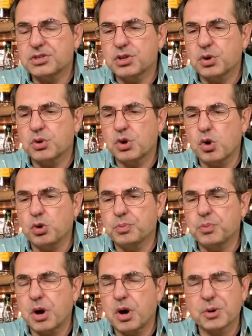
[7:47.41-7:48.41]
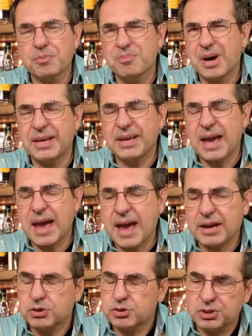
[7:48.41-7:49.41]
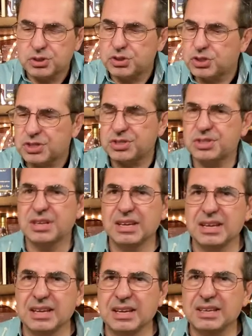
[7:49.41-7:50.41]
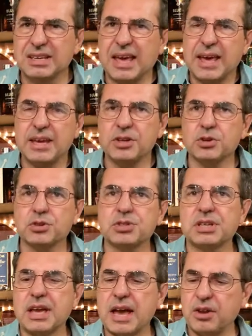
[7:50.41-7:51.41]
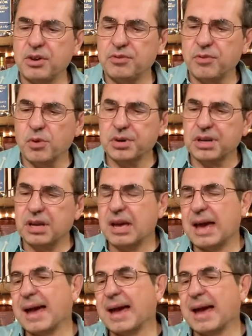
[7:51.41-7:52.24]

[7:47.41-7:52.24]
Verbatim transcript: so Gold Bar might actually just cater to California.